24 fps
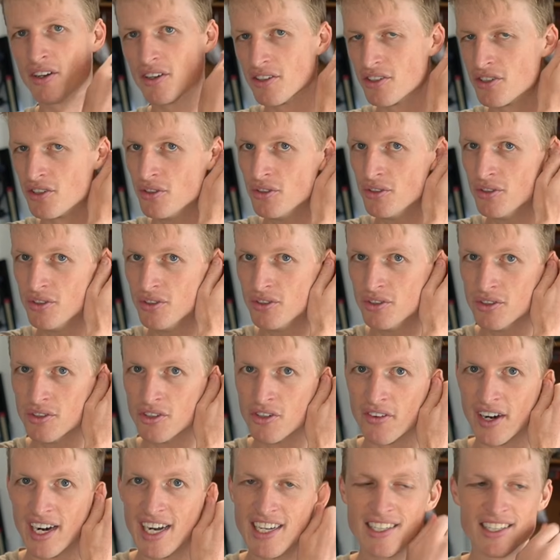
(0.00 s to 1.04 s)
not too
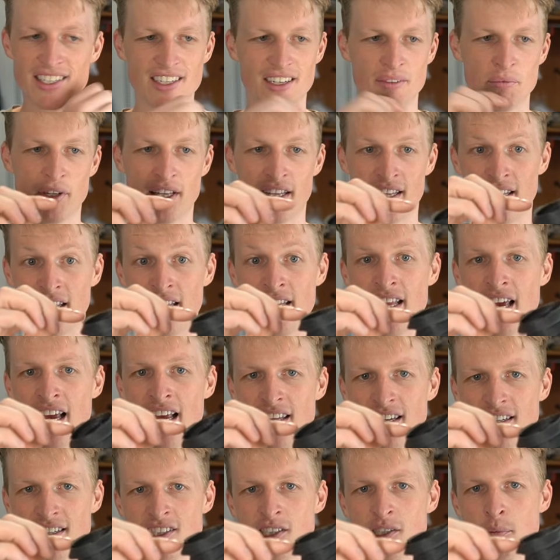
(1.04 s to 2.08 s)
great, and they
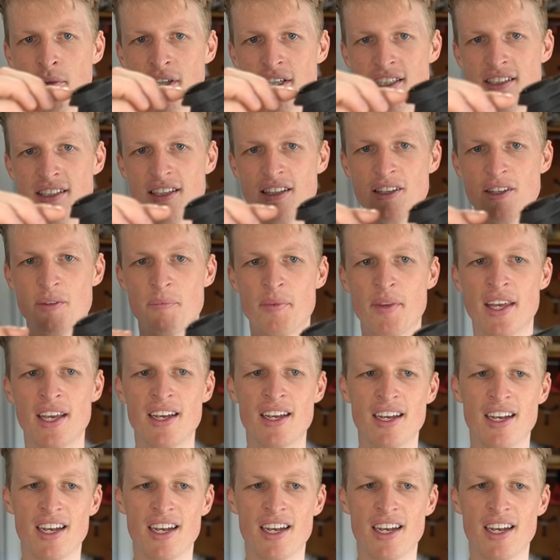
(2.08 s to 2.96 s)
had like splits in them.